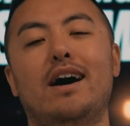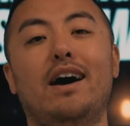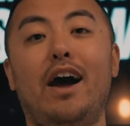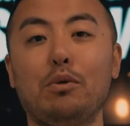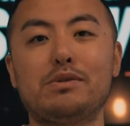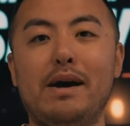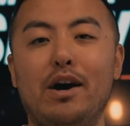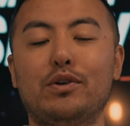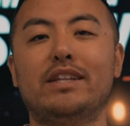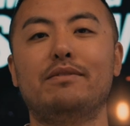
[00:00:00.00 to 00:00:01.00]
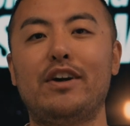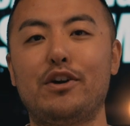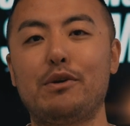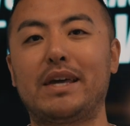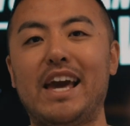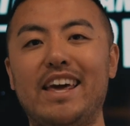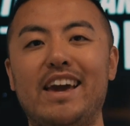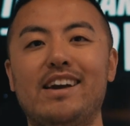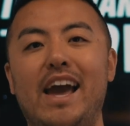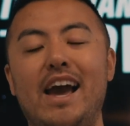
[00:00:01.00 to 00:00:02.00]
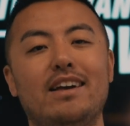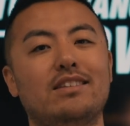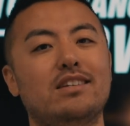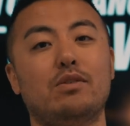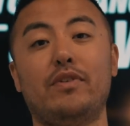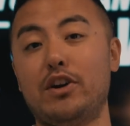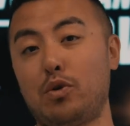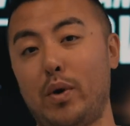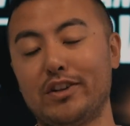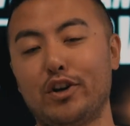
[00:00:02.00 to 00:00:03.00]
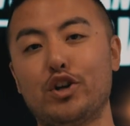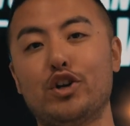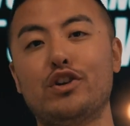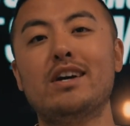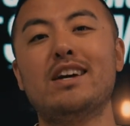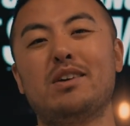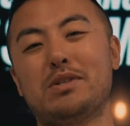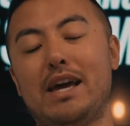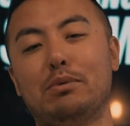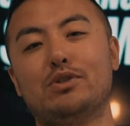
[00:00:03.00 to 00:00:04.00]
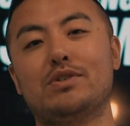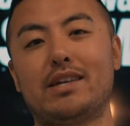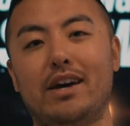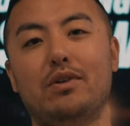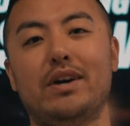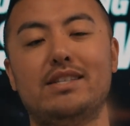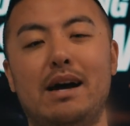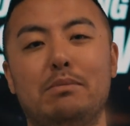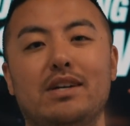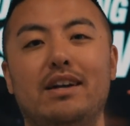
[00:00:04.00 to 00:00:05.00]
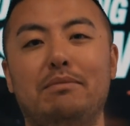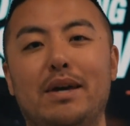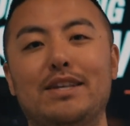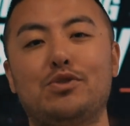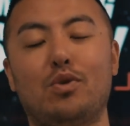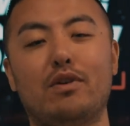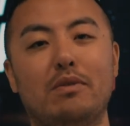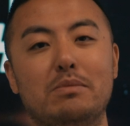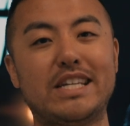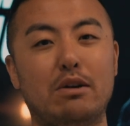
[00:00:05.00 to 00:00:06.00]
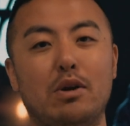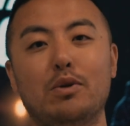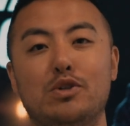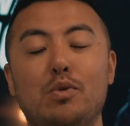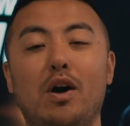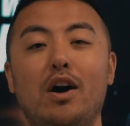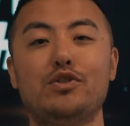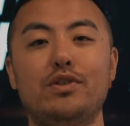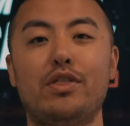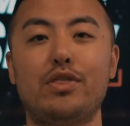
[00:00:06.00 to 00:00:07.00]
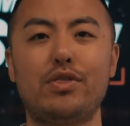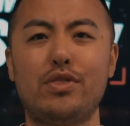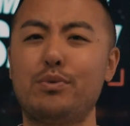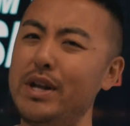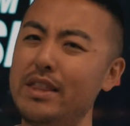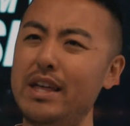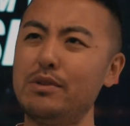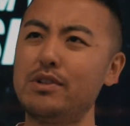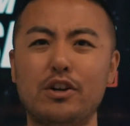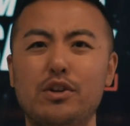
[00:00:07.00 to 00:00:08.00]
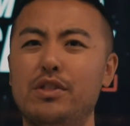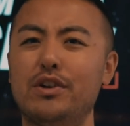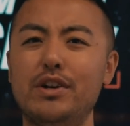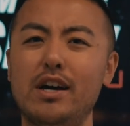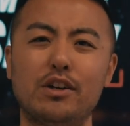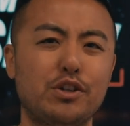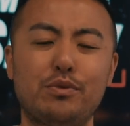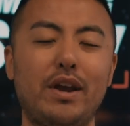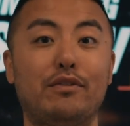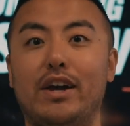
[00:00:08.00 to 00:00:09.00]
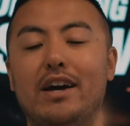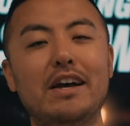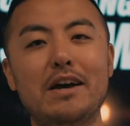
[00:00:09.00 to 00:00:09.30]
I helped him out at the very beginning, and he's a very quick learner. He was able to scale his Amazon FBA store from 0 to 130, I forget.